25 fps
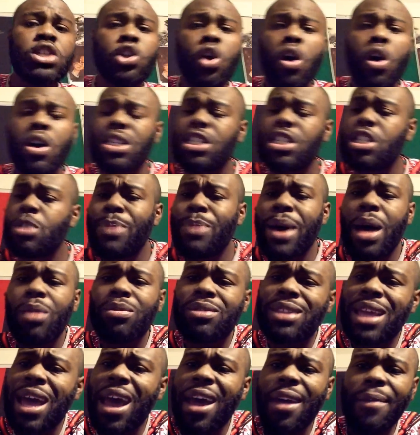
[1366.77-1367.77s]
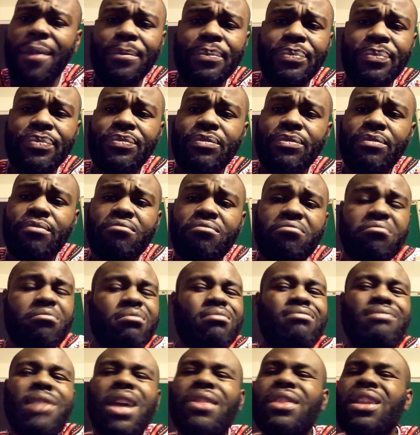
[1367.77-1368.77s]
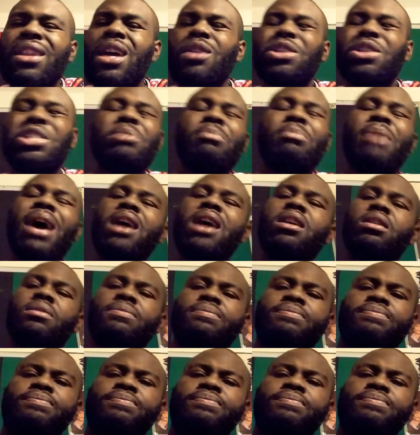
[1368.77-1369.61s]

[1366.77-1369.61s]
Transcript: long as it's about that, nothing else should matter.